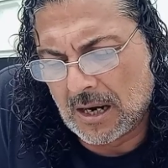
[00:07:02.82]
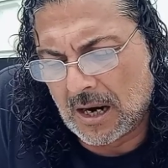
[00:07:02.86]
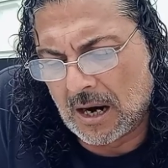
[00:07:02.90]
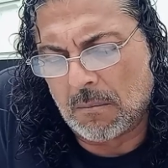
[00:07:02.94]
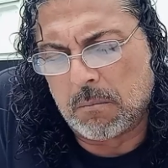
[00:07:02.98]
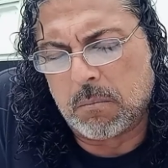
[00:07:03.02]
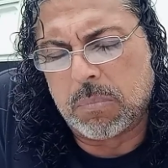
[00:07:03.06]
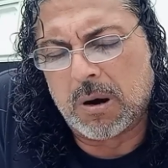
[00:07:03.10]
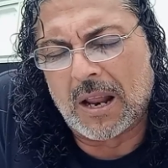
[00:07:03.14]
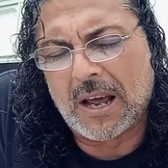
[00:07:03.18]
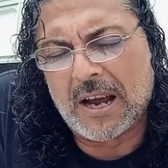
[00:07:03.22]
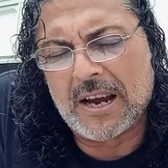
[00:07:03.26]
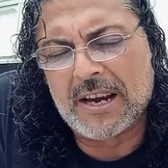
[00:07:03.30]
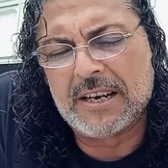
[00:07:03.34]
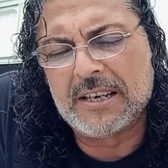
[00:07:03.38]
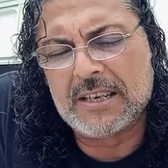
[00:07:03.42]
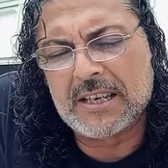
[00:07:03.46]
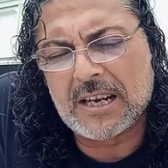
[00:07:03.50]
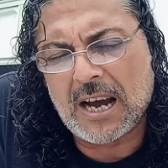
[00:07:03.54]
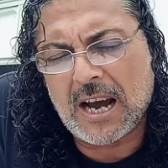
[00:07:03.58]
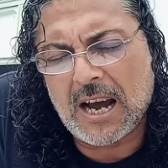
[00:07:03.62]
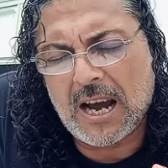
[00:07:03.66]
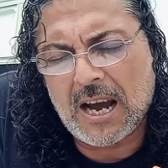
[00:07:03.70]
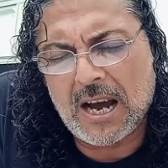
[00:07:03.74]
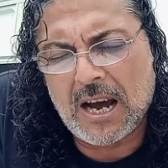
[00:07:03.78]
a
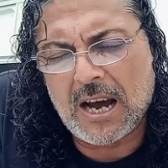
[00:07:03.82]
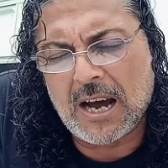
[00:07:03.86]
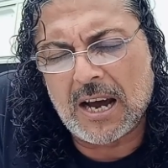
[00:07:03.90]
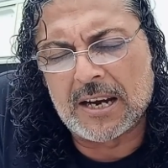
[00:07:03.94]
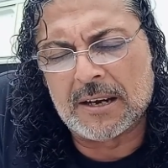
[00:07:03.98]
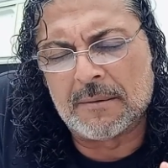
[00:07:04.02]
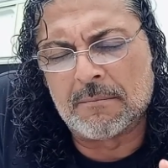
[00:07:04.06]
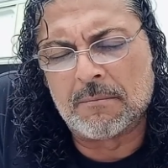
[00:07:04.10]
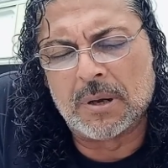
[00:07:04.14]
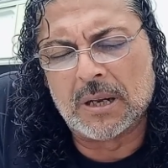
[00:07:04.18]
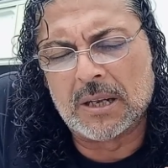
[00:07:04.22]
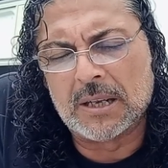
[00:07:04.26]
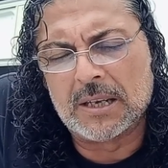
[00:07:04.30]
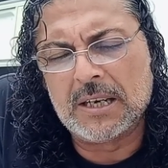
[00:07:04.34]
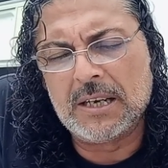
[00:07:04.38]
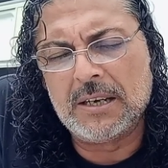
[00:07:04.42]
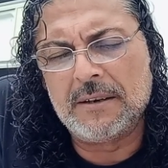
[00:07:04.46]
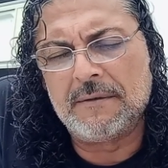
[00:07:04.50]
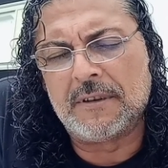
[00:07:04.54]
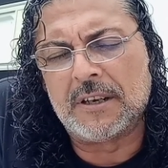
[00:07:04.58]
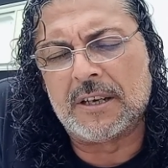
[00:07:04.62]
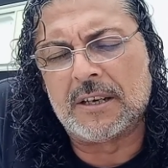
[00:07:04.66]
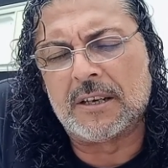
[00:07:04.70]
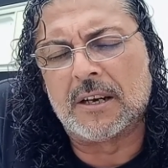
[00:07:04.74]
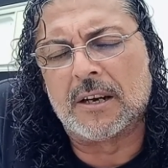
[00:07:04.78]
blind eye in
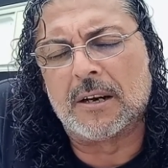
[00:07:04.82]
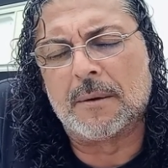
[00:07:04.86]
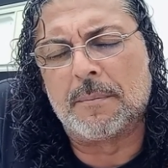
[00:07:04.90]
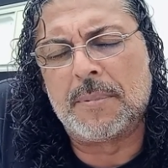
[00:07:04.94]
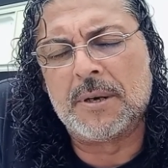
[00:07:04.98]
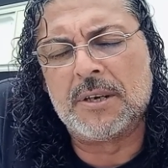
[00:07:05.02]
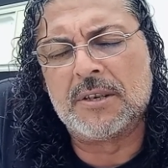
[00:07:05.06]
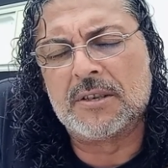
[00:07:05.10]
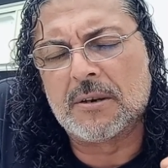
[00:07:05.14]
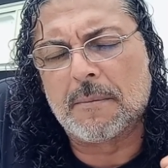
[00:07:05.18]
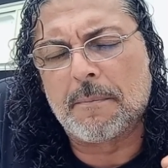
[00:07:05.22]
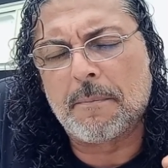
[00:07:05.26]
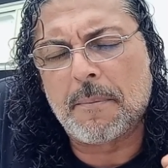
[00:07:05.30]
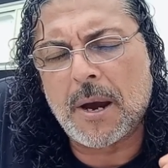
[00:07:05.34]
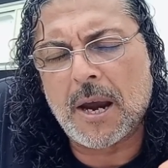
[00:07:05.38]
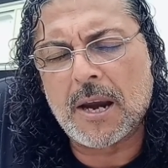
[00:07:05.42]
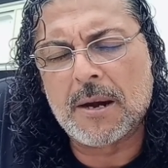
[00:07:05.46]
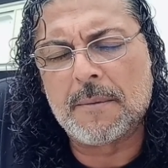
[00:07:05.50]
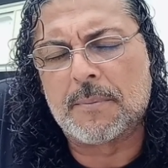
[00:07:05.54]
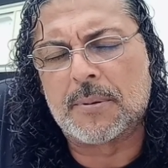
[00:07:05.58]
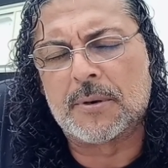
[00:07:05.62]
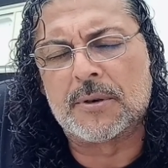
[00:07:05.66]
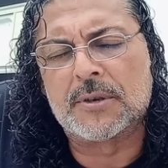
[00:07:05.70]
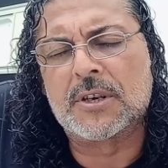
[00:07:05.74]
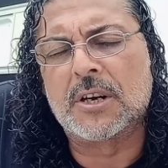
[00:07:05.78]
believing that a piece of
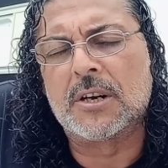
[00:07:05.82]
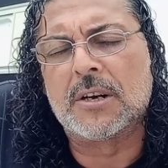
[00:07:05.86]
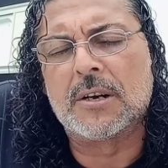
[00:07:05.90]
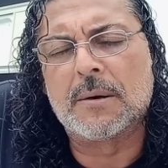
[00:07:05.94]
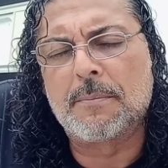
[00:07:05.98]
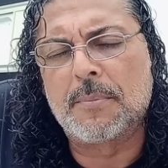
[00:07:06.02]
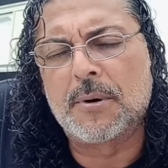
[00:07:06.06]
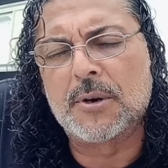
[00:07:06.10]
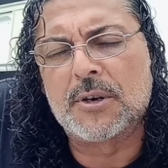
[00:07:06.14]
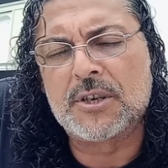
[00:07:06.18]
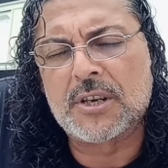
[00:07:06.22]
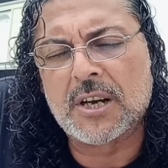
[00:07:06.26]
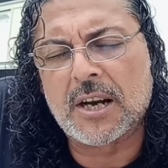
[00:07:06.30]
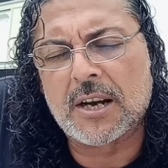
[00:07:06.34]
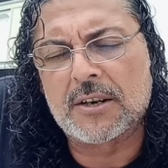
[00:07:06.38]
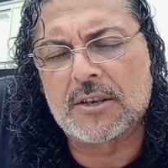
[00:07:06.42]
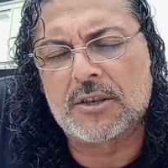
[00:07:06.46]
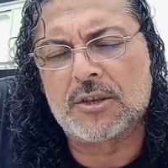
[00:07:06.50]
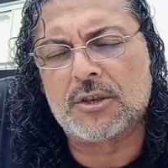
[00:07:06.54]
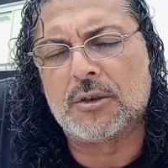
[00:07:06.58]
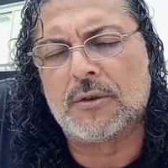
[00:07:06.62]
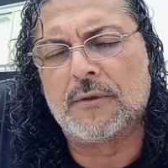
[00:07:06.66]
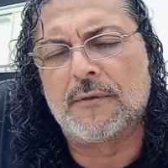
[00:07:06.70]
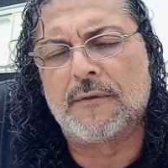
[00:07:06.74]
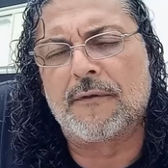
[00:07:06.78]
paper is going to
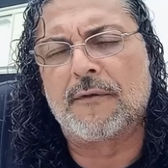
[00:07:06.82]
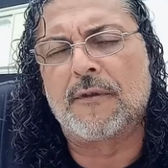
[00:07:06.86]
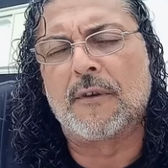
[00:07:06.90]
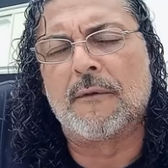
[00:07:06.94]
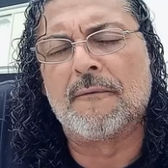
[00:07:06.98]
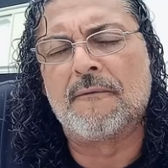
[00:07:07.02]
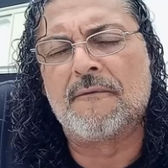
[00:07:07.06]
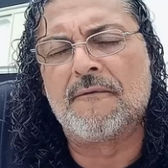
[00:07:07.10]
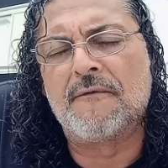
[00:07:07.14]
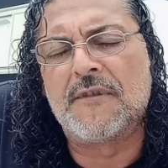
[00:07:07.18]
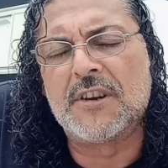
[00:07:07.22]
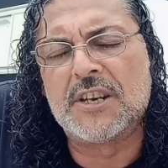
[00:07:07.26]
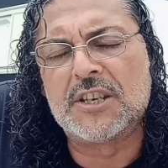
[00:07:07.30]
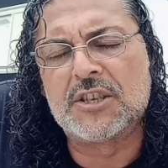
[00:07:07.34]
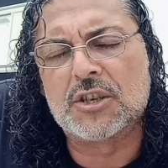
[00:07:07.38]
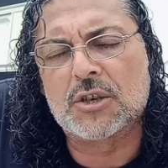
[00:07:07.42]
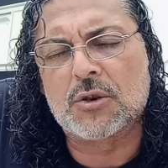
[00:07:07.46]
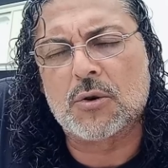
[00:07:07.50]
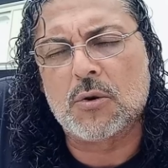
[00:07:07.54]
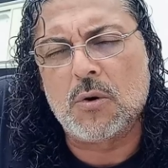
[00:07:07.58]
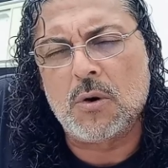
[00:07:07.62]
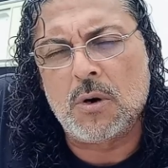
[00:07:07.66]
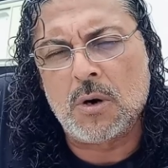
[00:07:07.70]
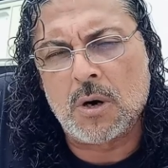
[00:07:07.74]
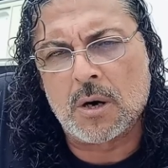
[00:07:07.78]
protect you from
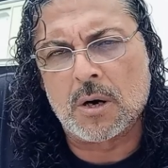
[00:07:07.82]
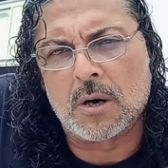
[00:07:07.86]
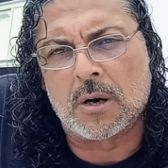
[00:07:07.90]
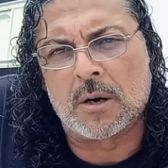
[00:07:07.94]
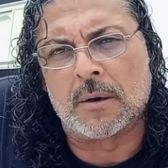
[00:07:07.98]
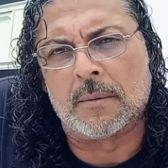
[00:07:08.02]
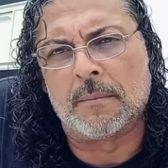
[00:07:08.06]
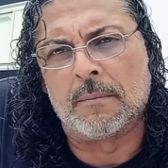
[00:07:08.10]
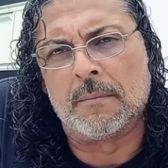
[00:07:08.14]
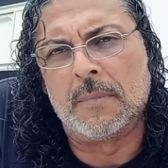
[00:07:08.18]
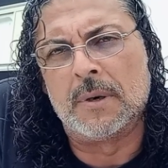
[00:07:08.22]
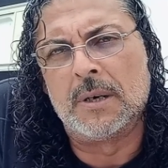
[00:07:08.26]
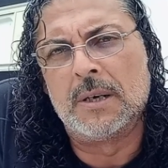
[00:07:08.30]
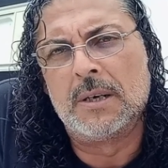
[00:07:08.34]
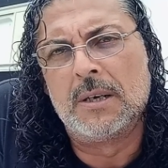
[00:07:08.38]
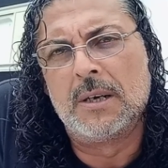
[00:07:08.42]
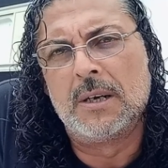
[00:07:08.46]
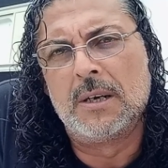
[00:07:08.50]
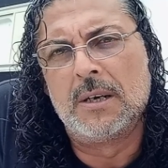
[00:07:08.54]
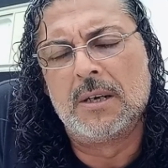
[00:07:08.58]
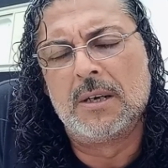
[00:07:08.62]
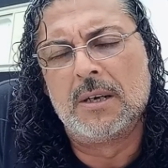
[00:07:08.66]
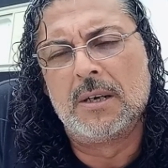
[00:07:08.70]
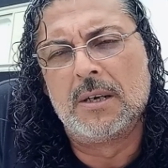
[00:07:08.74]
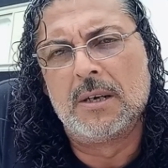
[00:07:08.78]
physical harm
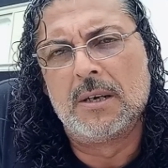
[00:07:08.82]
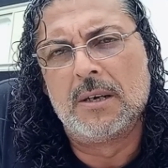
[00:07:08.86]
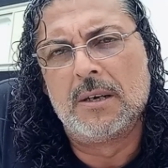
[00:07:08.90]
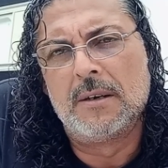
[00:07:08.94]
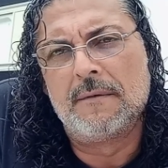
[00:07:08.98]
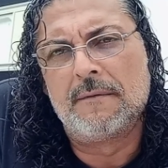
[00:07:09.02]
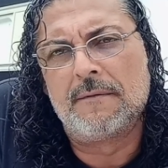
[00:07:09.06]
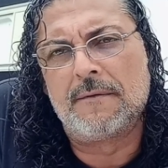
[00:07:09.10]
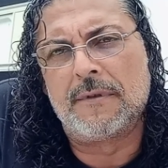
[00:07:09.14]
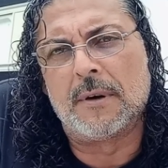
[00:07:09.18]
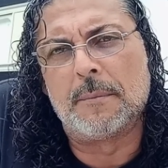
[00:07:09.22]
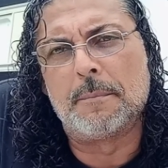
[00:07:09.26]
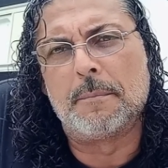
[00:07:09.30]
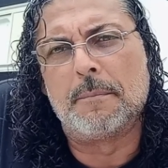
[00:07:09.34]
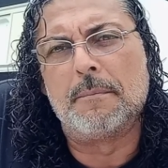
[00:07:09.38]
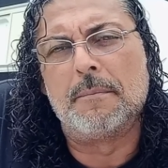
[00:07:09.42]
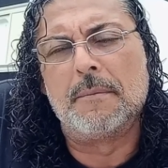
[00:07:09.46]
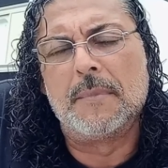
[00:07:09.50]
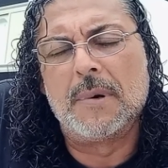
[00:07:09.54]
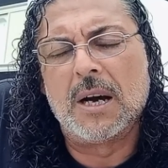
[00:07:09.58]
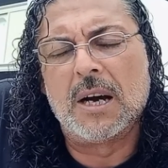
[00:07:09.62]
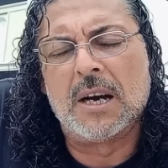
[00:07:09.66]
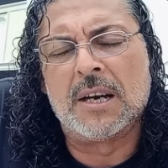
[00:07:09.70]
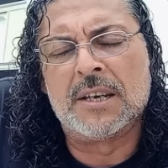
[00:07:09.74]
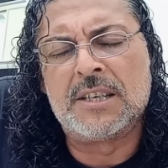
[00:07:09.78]
from
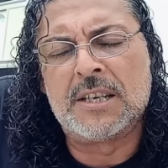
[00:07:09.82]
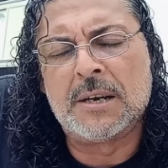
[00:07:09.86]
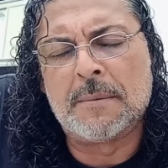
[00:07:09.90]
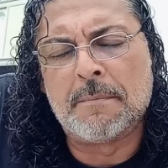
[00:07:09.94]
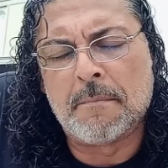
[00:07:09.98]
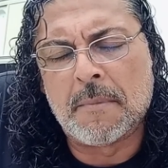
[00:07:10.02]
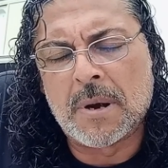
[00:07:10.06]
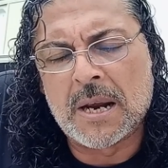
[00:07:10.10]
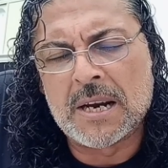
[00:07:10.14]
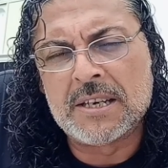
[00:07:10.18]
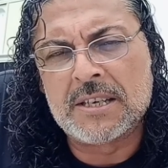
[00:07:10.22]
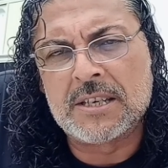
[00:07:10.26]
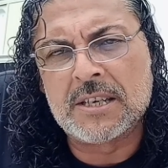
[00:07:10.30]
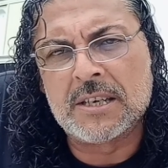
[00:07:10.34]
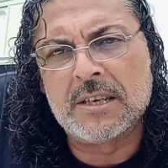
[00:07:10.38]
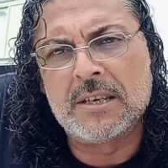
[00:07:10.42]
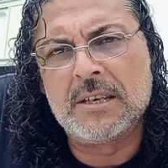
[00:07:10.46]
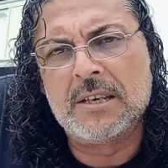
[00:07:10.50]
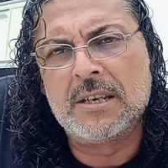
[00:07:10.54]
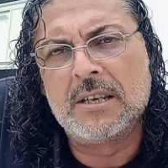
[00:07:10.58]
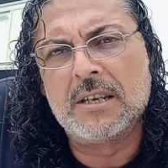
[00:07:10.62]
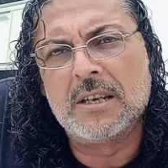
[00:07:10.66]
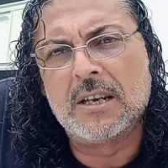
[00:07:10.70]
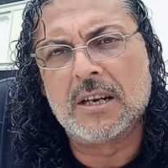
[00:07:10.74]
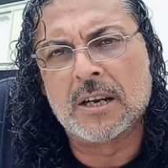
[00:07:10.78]
a
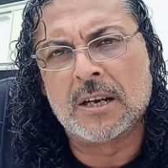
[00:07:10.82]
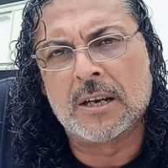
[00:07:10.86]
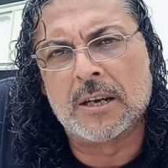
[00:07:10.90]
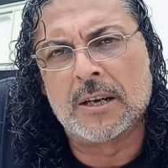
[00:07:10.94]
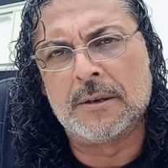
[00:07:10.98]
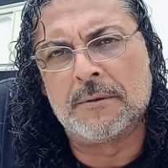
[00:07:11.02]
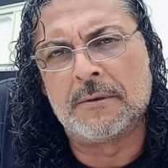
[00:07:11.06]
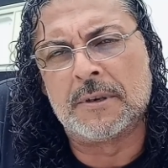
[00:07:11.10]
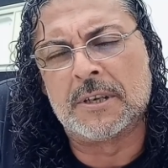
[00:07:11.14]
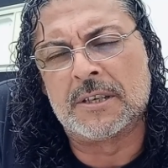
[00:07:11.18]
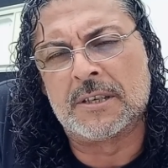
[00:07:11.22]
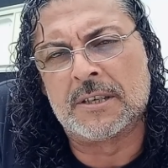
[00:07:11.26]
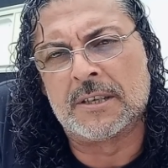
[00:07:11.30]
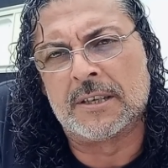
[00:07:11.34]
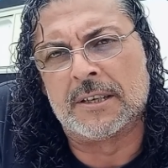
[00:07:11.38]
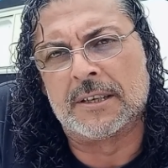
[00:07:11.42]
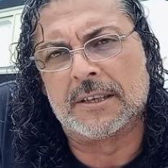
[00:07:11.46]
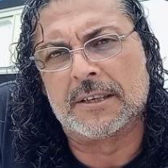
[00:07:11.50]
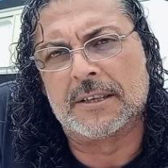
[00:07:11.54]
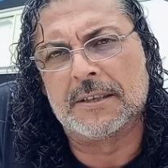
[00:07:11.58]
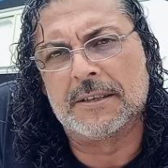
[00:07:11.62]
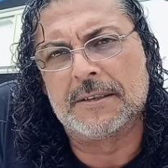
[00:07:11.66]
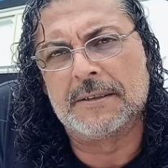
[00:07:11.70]
demented lunatic